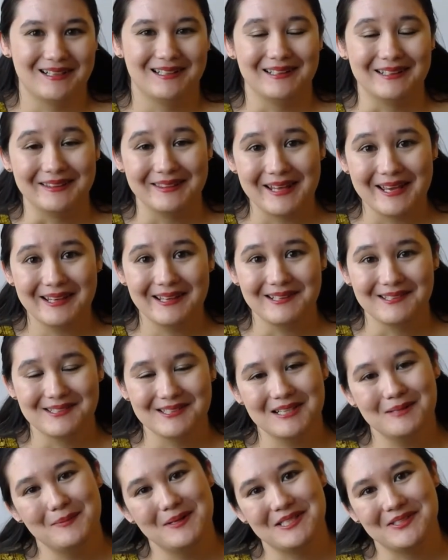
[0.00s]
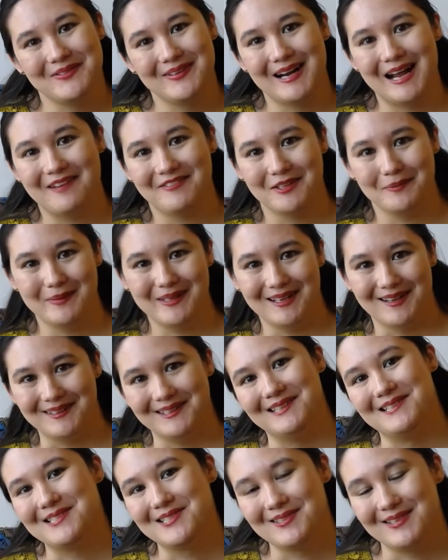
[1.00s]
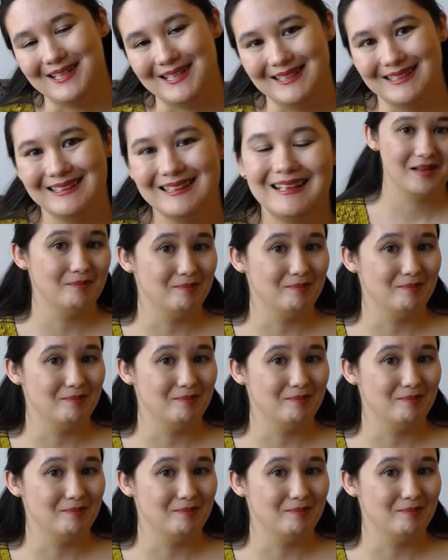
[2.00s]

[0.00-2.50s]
and thank you so much for having me on your screen.